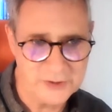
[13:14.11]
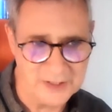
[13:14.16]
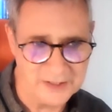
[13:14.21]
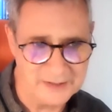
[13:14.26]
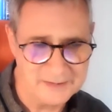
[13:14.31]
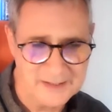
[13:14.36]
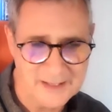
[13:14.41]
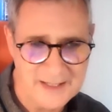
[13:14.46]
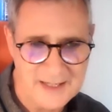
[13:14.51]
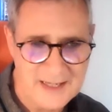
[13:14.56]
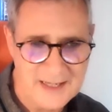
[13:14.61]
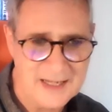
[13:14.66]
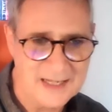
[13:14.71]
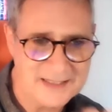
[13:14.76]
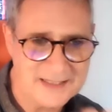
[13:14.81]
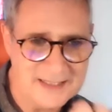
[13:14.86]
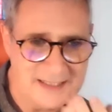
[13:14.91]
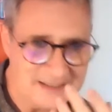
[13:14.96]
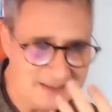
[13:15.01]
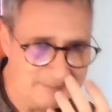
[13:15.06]
So I
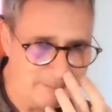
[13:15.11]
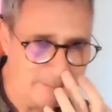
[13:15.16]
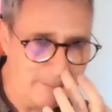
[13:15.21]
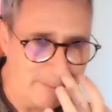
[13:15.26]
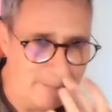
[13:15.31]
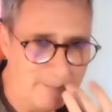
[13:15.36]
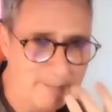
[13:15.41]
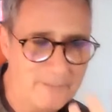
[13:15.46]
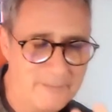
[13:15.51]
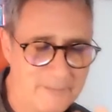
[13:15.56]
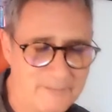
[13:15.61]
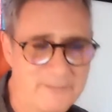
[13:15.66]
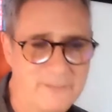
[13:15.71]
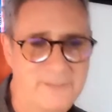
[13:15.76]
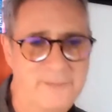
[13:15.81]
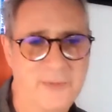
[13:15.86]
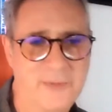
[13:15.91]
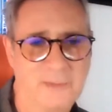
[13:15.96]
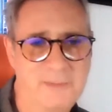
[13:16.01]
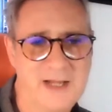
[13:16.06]
think
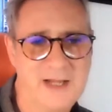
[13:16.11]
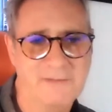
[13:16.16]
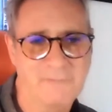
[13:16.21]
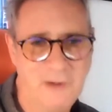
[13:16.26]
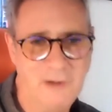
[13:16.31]
probably I've